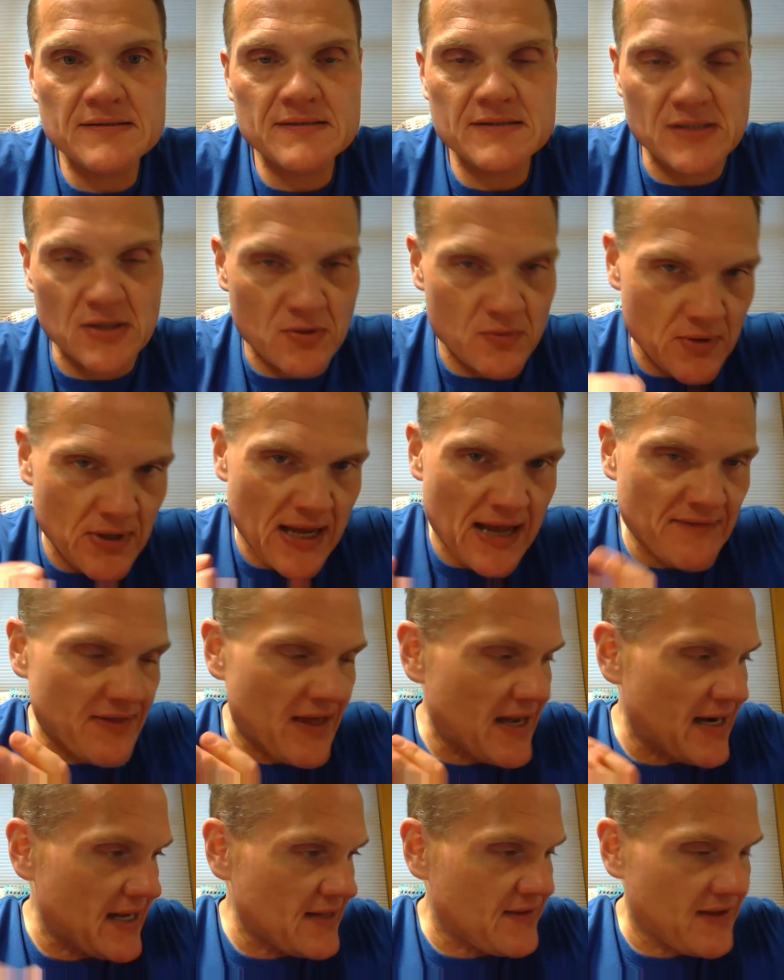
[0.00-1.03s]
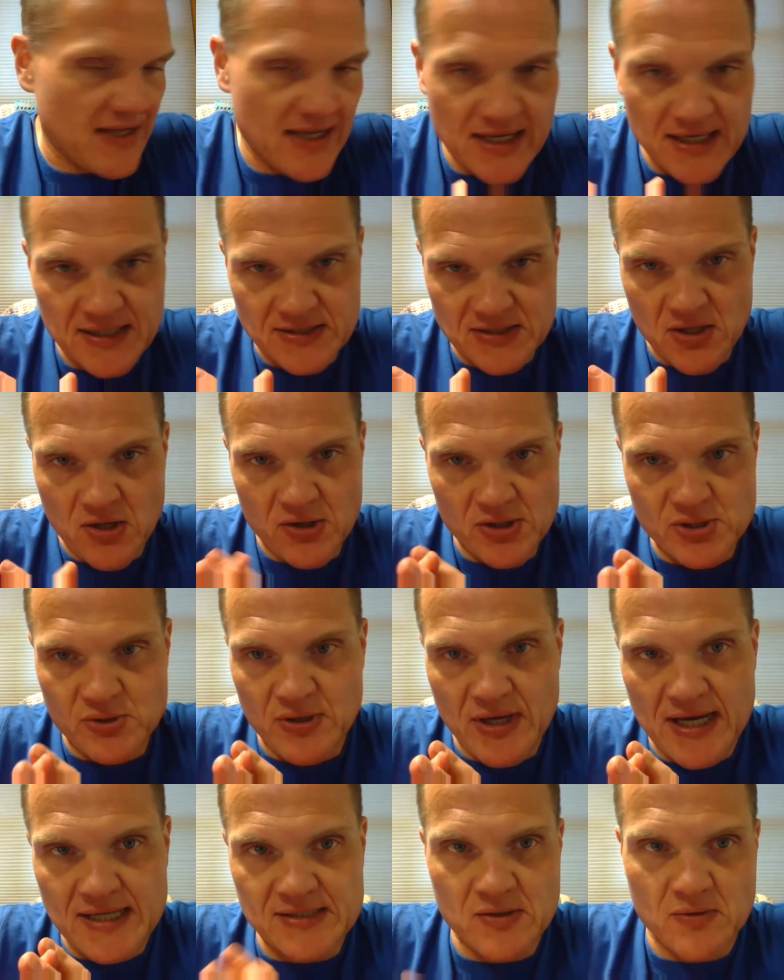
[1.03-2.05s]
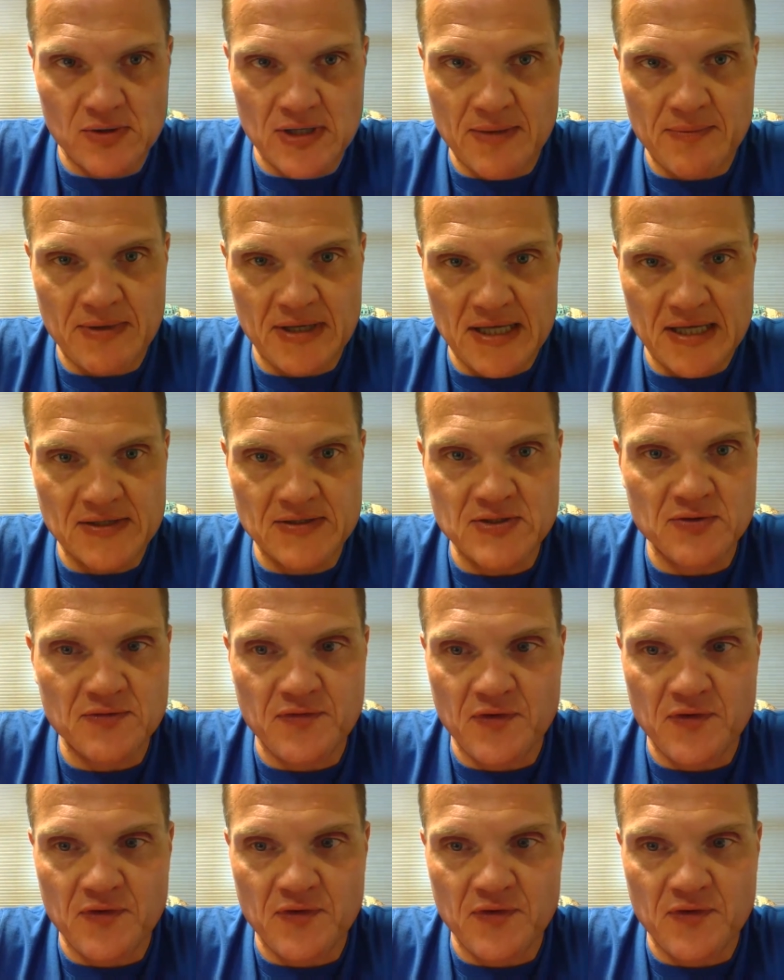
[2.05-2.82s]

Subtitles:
So we'll have that at the end, as long as you guys don't let me get too